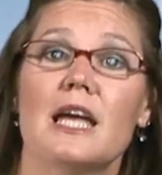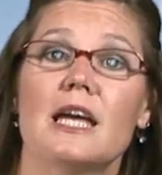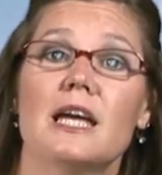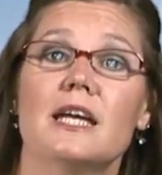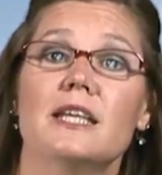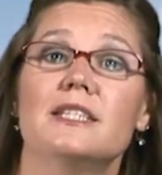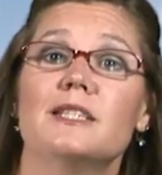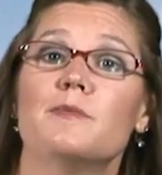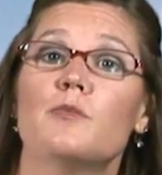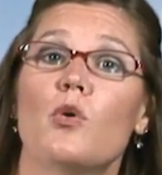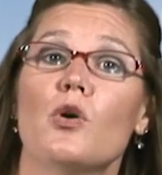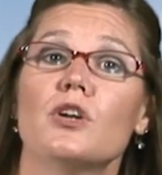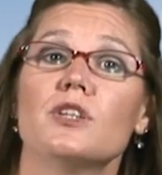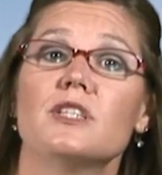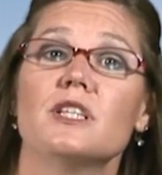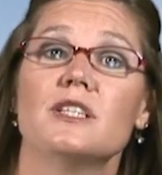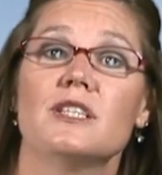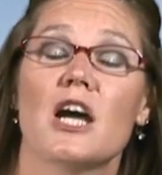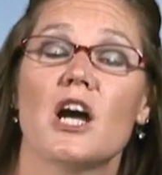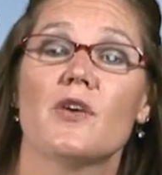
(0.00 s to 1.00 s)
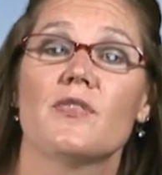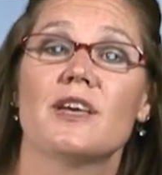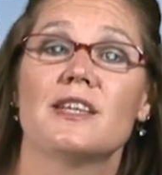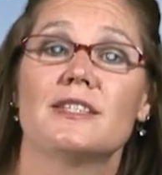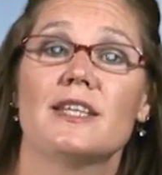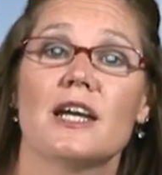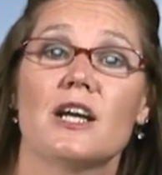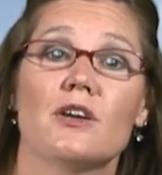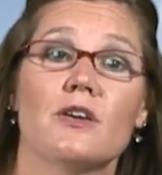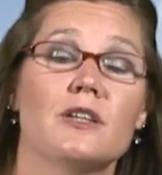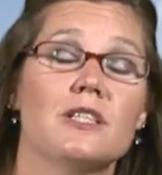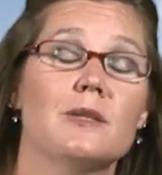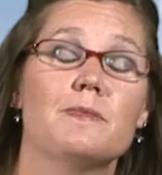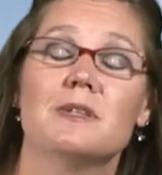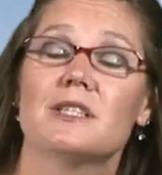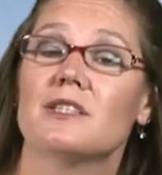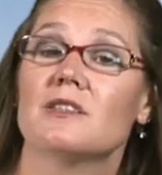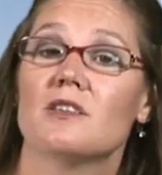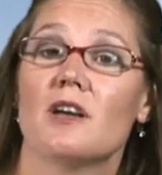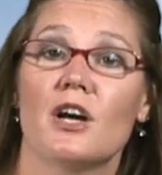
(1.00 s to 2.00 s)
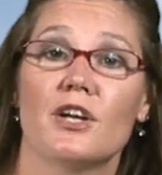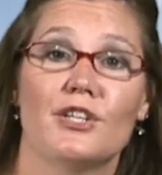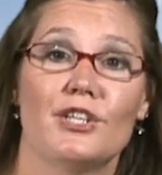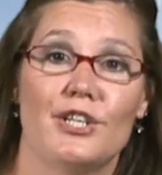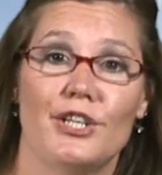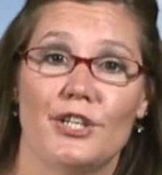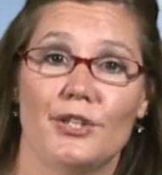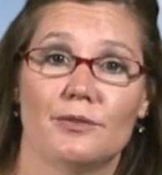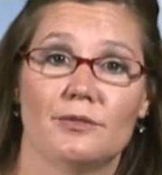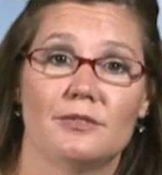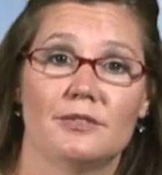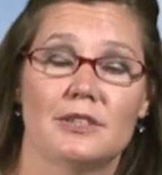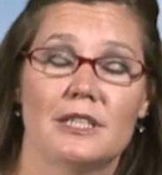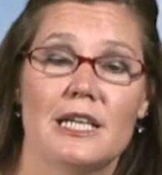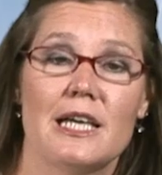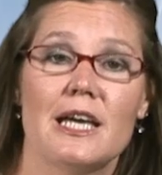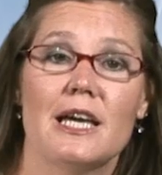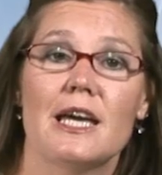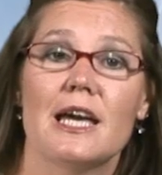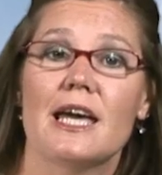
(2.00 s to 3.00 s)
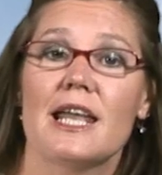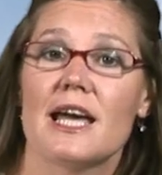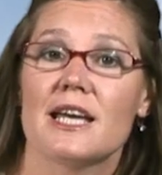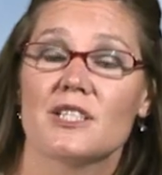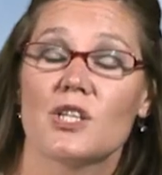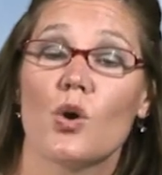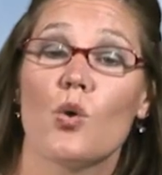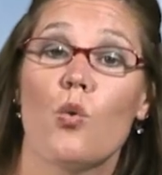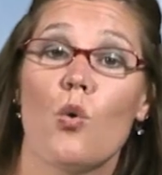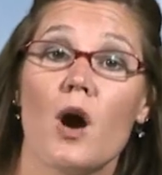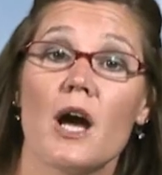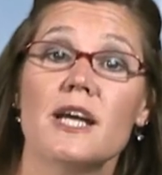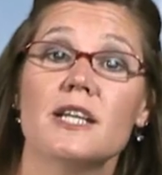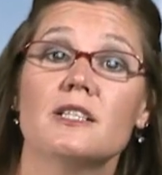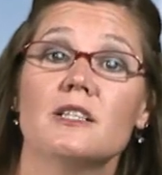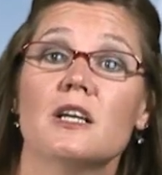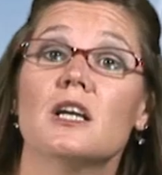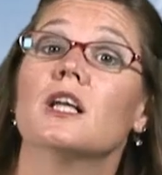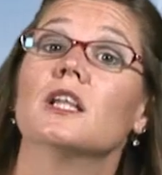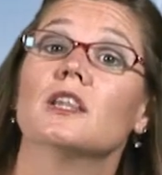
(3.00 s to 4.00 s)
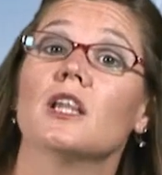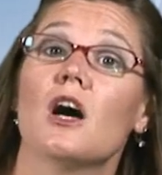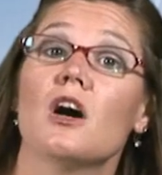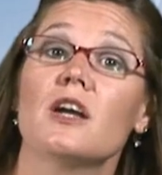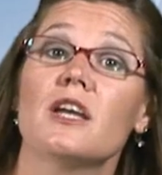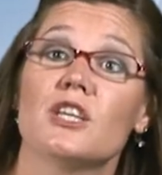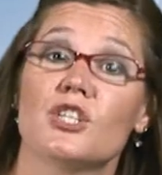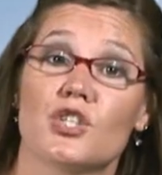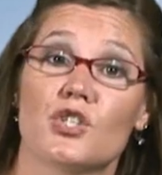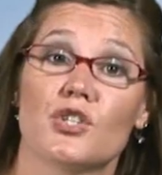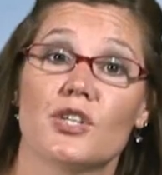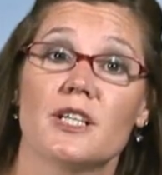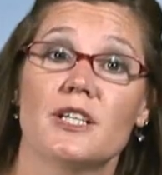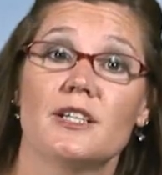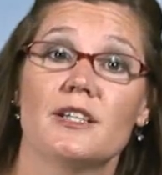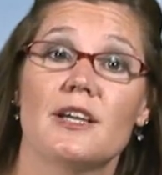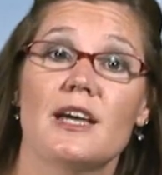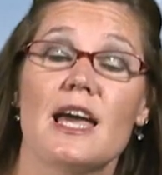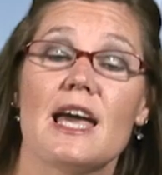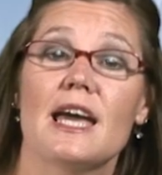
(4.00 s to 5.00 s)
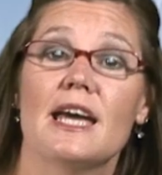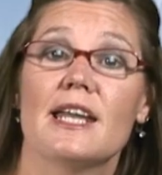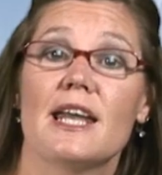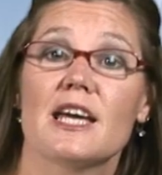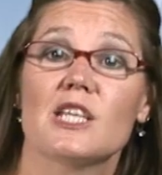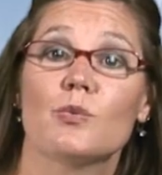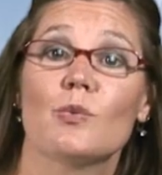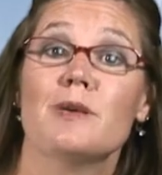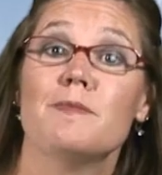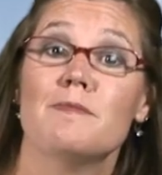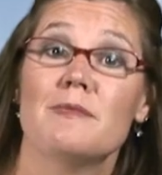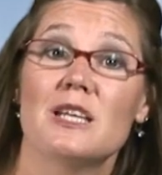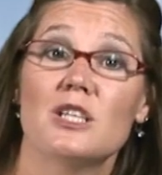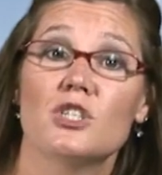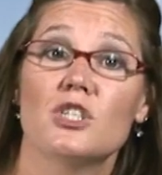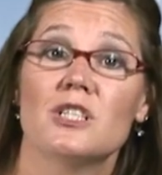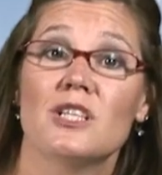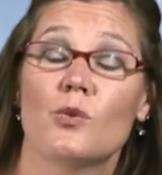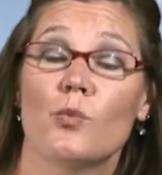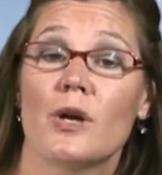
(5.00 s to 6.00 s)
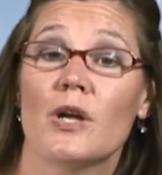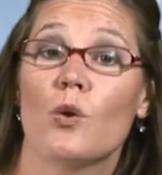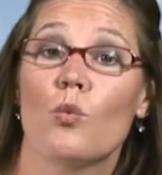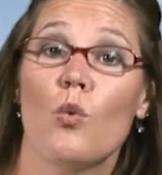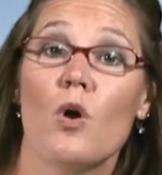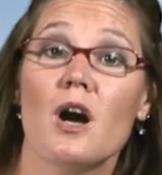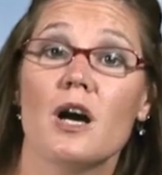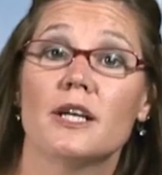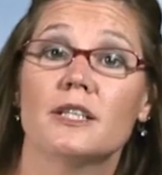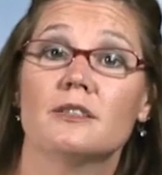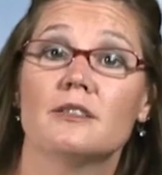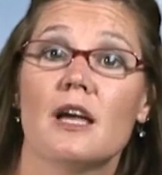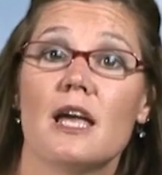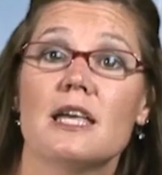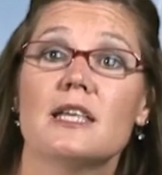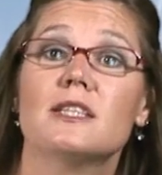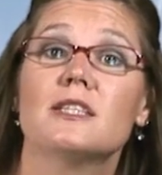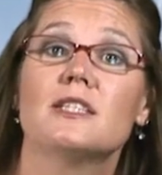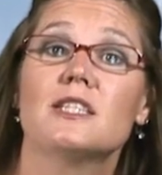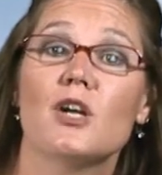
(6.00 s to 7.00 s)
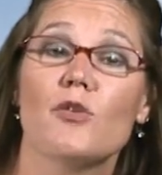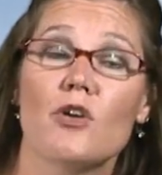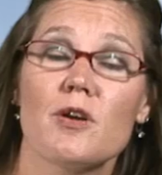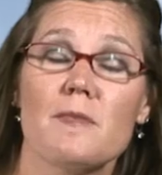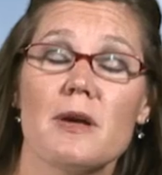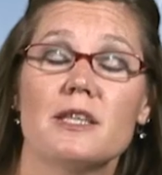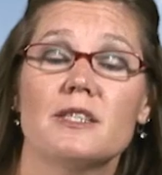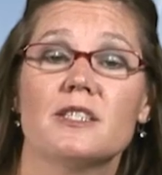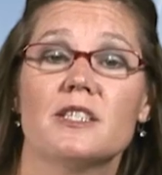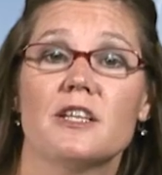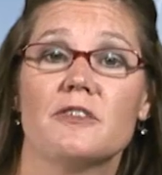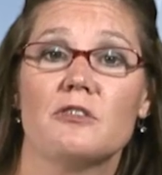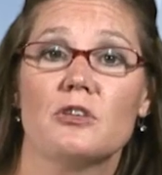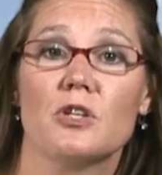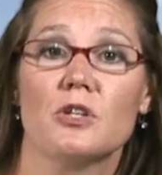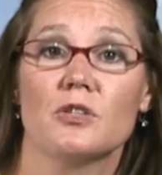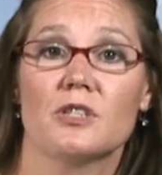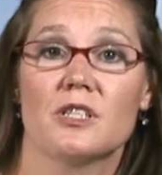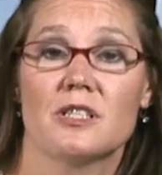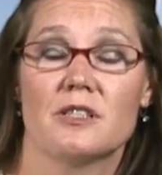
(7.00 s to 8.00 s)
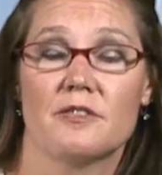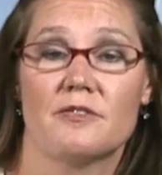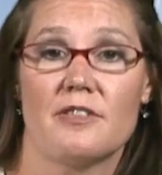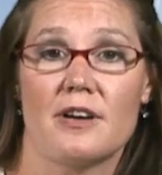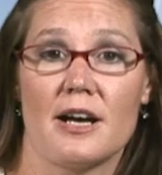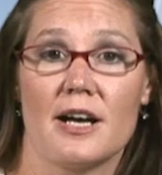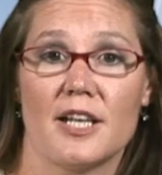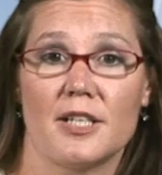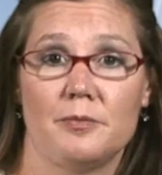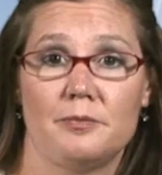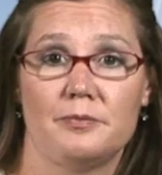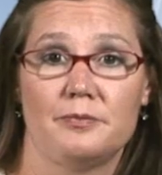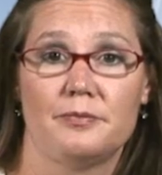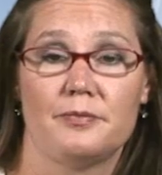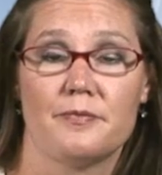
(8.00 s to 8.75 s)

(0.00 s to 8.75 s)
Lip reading: It's important to note that terrorism is not new. It has a quite long history and, as we mentioned in Week 1, still remains difficult to define.